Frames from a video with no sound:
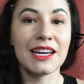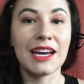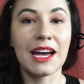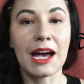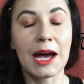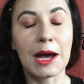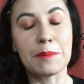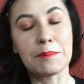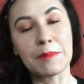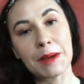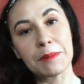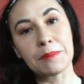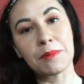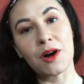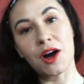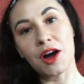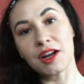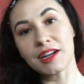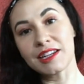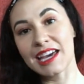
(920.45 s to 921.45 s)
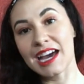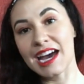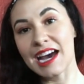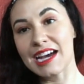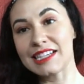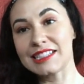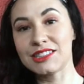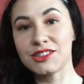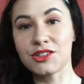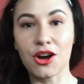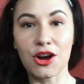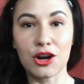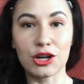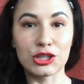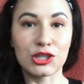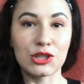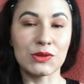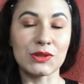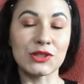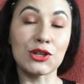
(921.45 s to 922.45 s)
My podcast talk
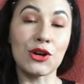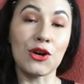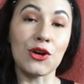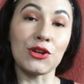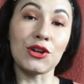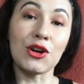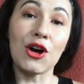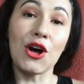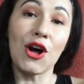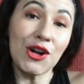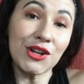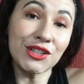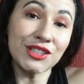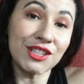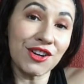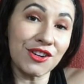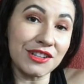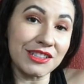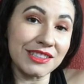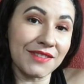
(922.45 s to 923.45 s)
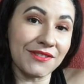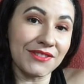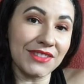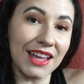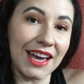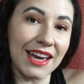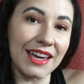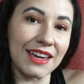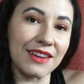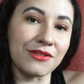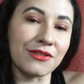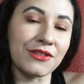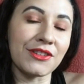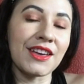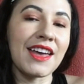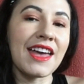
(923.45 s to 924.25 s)
show is called All Talks of Life,